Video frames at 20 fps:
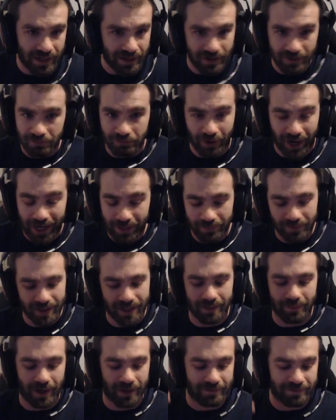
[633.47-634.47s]

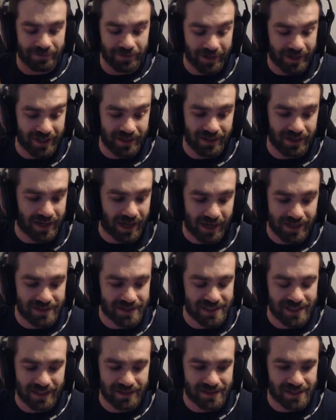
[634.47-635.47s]
rambling about fucking
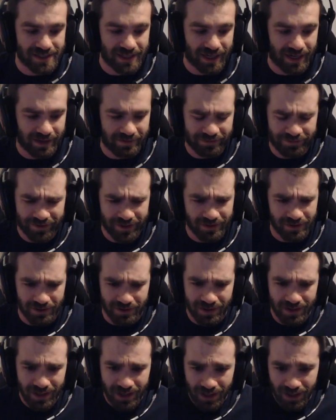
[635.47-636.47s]
nonsense that I
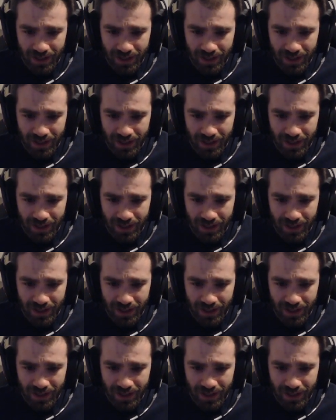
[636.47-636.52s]
feel